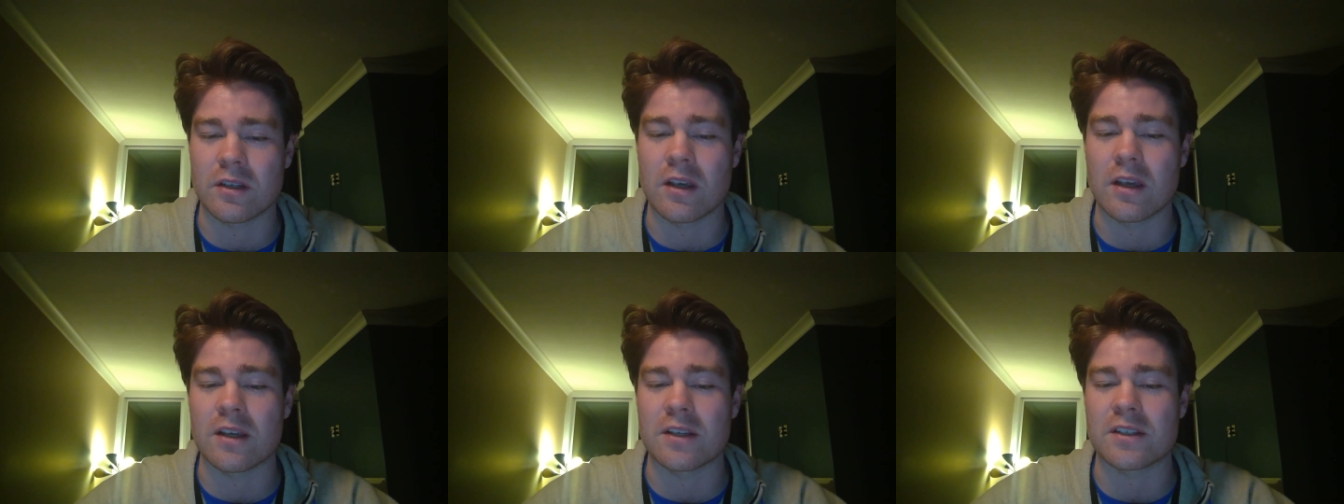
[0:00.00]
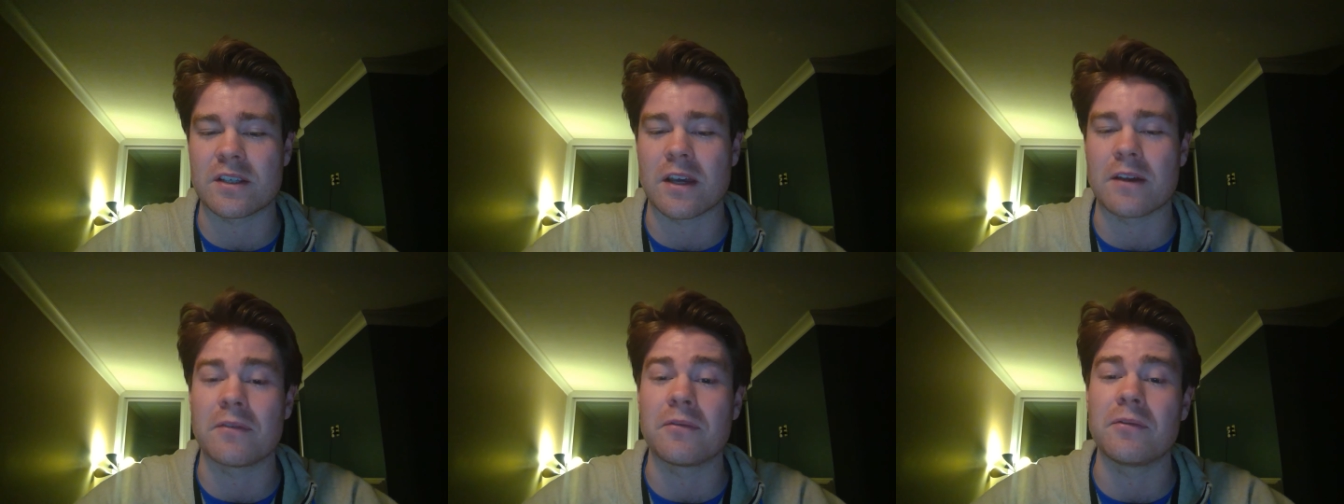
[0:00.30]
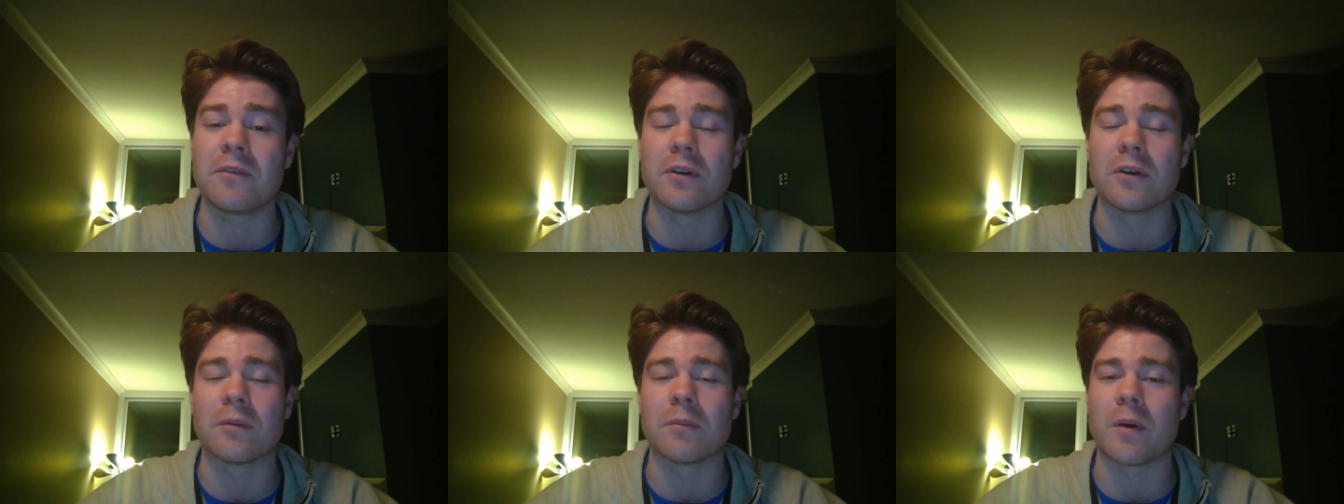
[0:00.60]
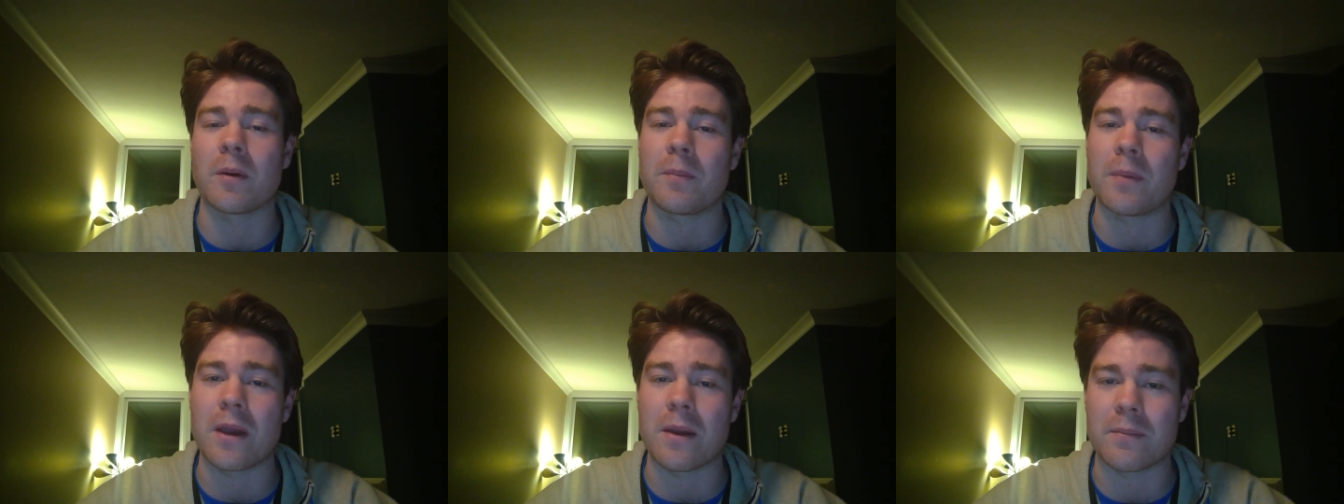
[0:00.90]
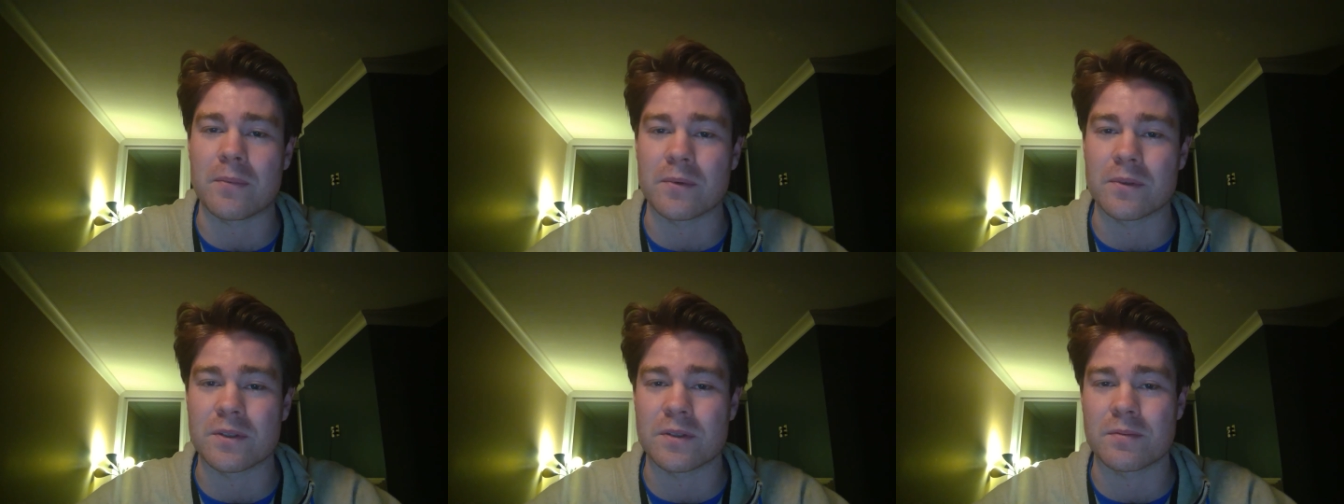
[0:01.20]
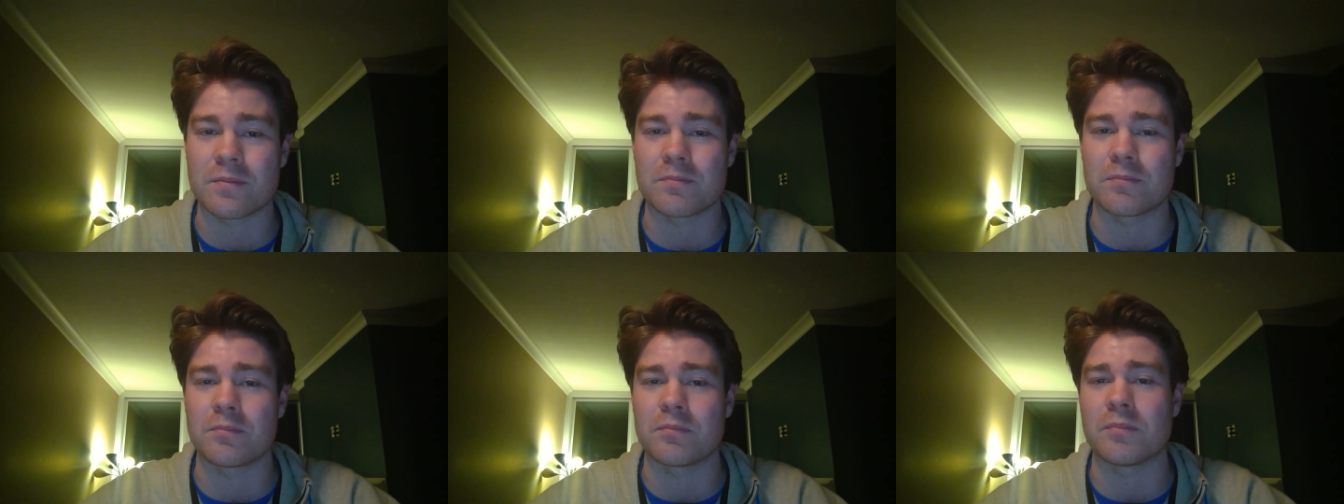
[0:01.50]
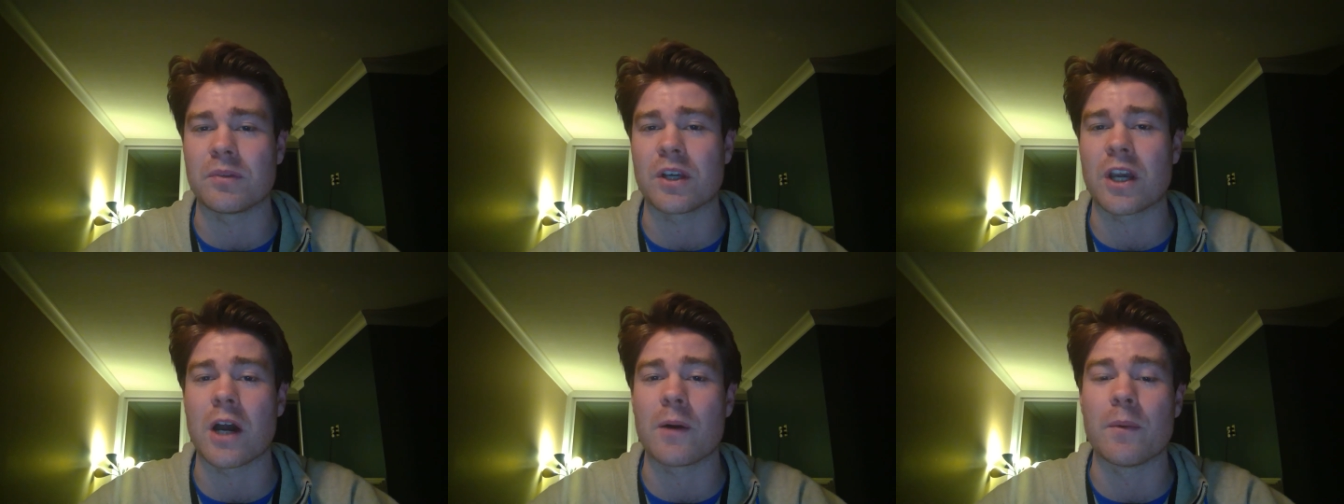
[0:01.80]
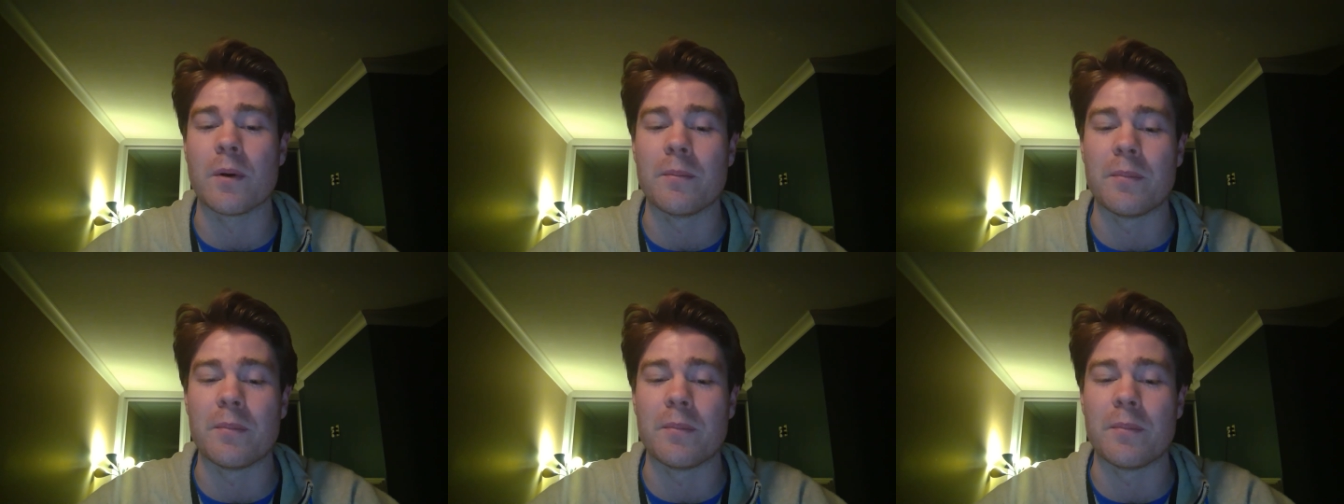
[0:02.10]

as I feel my papers become